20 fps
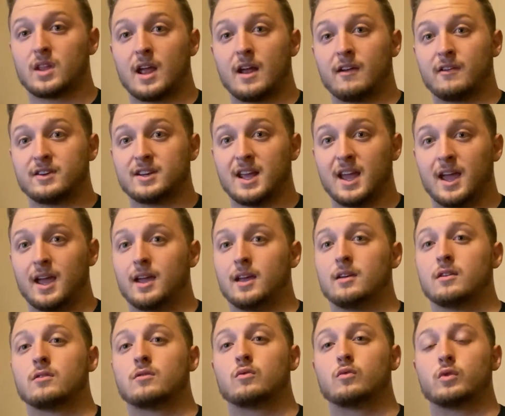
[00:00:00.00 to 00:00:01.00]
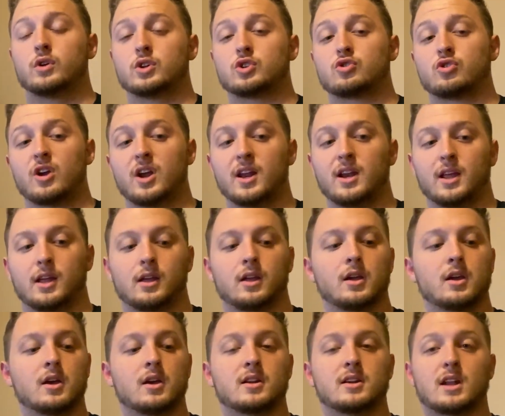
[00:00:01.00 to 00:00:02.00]
a day when
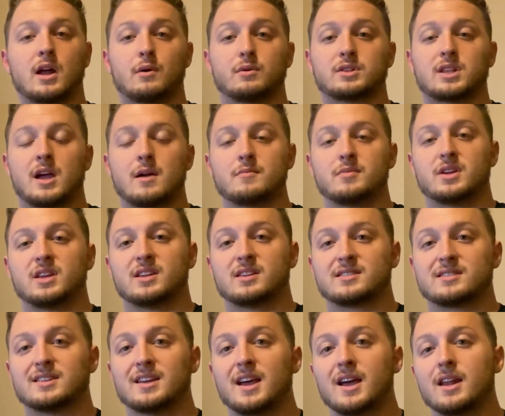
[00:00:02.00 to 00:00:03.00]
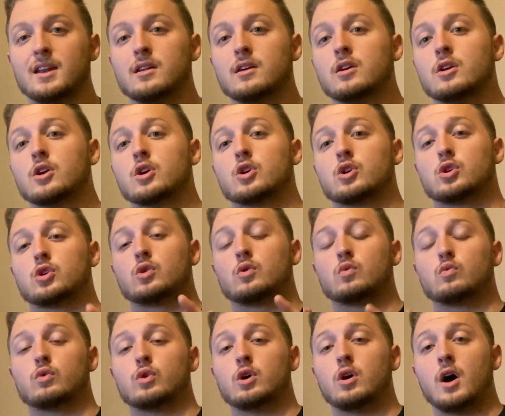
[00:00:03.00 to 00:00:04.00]
trading. Now, with that being said,
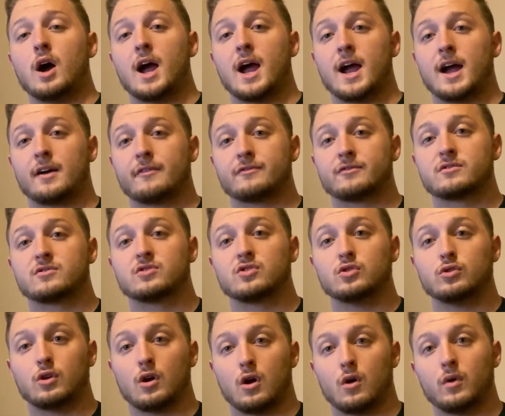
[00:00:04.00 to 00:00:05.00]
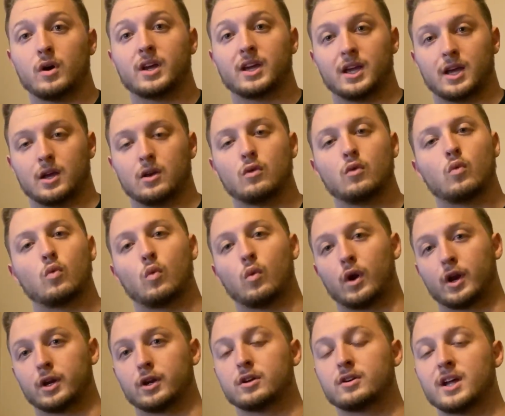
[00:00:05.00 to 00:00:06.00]
you will have to know, again,
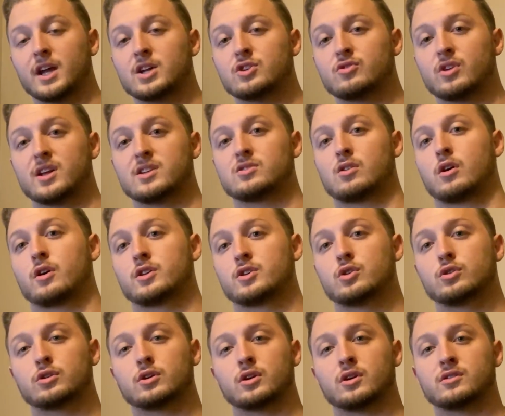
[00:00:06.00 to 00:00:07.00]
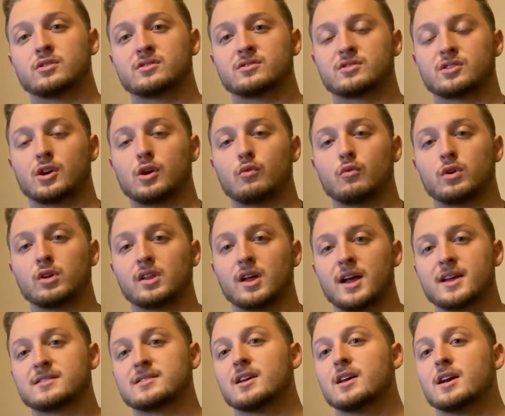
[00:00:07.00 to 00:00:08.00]
where your day trades are. You're just going to
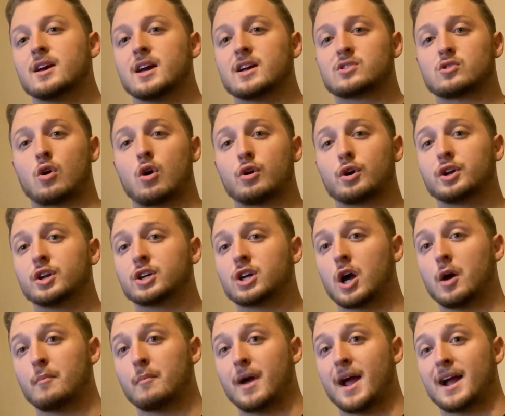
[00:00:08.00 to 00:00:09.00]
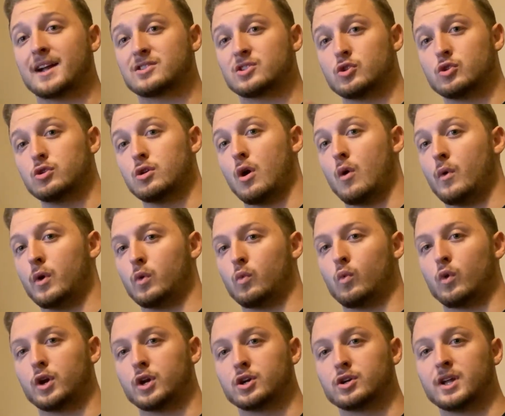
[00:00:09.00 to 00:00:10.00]
realize it's all going to come back to
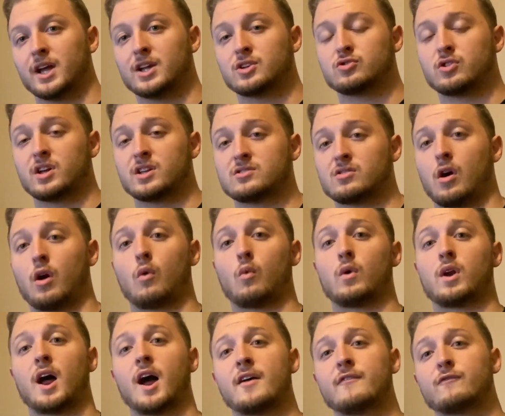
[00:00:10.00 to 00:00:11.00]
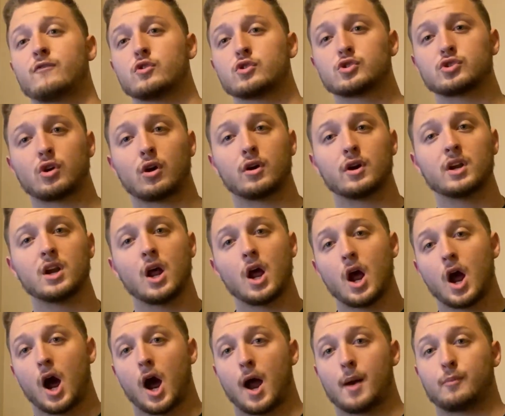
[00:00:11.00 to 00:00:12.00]
knowing where your day trades are. When I first started,
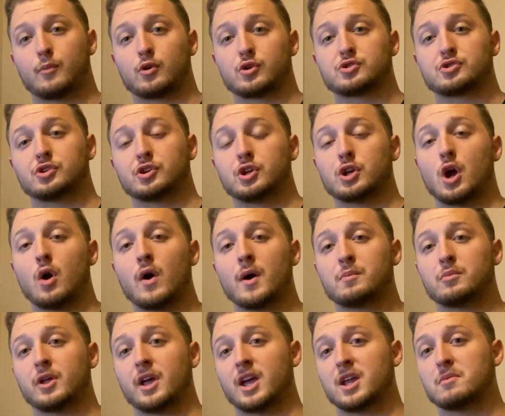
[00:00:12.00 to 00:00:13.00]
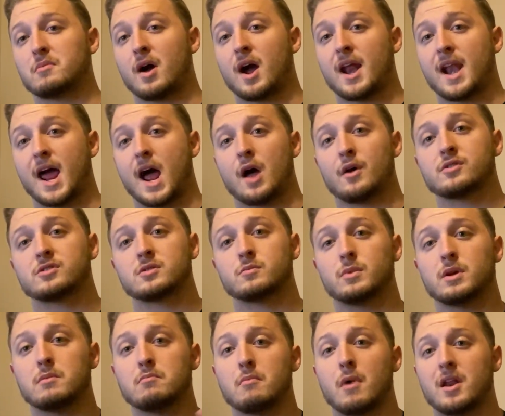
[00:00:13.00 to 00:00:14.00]
I personally know I planned mine out to
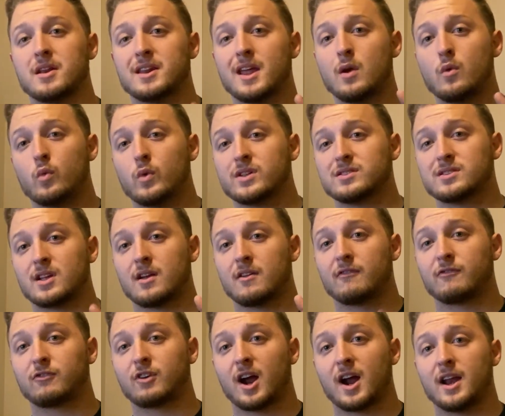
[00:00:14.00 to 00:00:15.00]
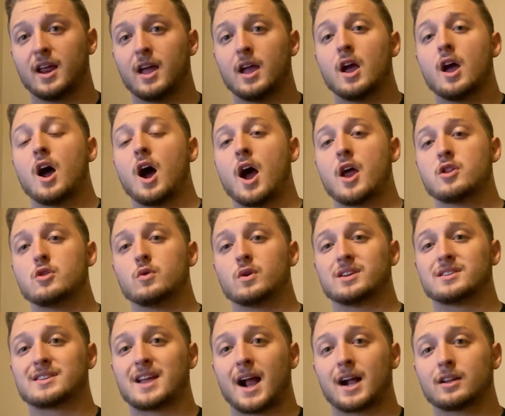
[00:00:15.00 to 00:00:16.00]
be Monday, Wednesday, and Friday. I knew
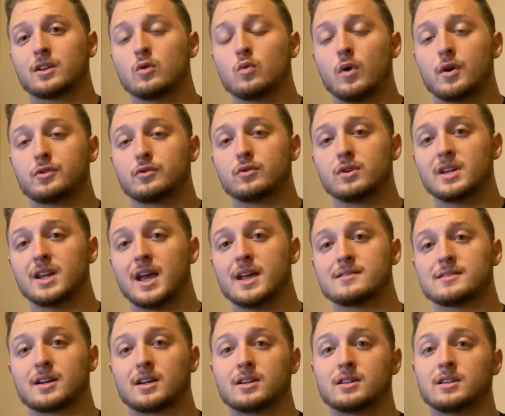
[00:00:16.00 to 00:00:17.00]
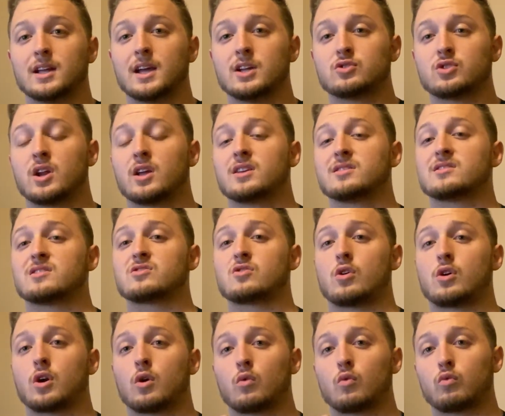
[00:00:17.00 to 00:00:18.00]
exactly what 3 days I could day trade because it's
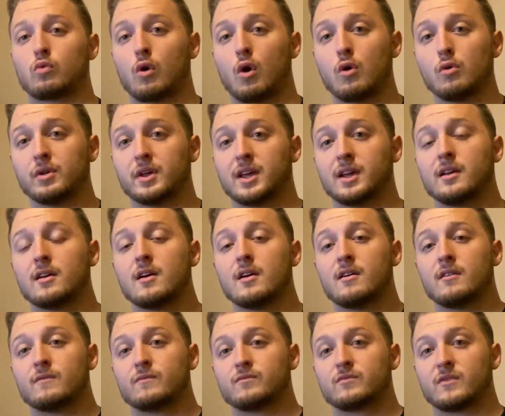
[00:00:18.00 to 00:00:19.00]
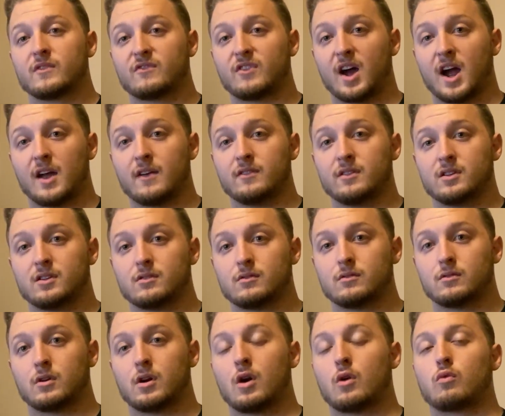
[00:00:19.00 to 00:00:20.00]
on a rolling
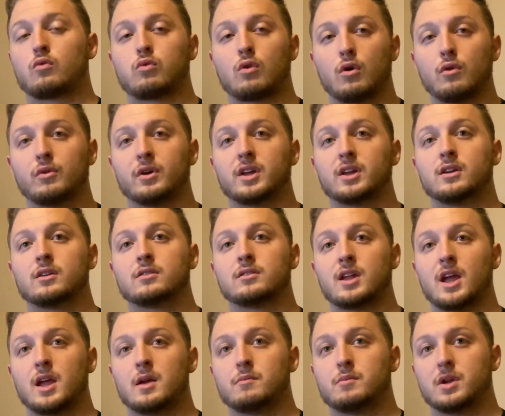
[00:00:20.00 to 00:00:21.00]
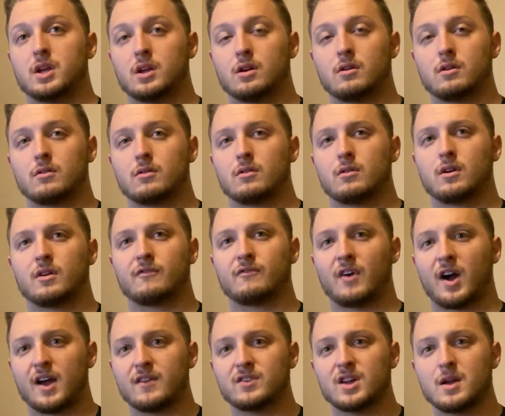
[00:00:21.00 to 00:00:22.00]
5-day period,
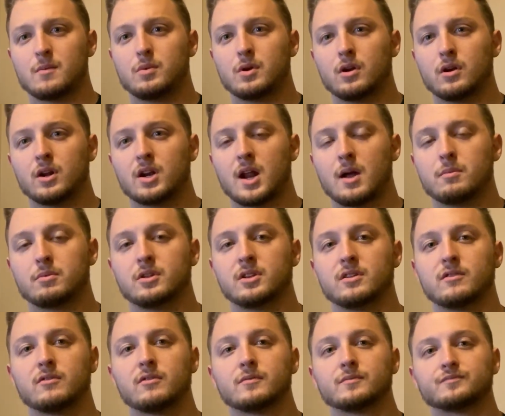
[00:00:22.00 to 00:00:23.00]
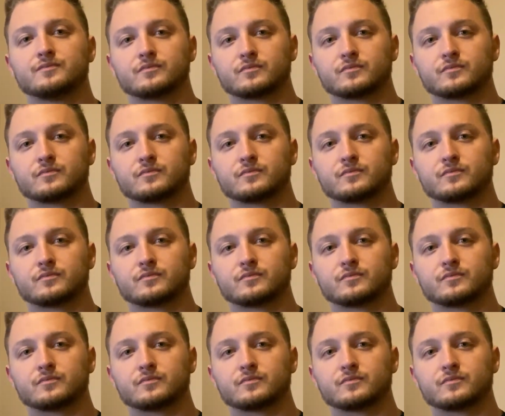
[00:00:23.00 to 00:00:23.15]
5-day period, I believe.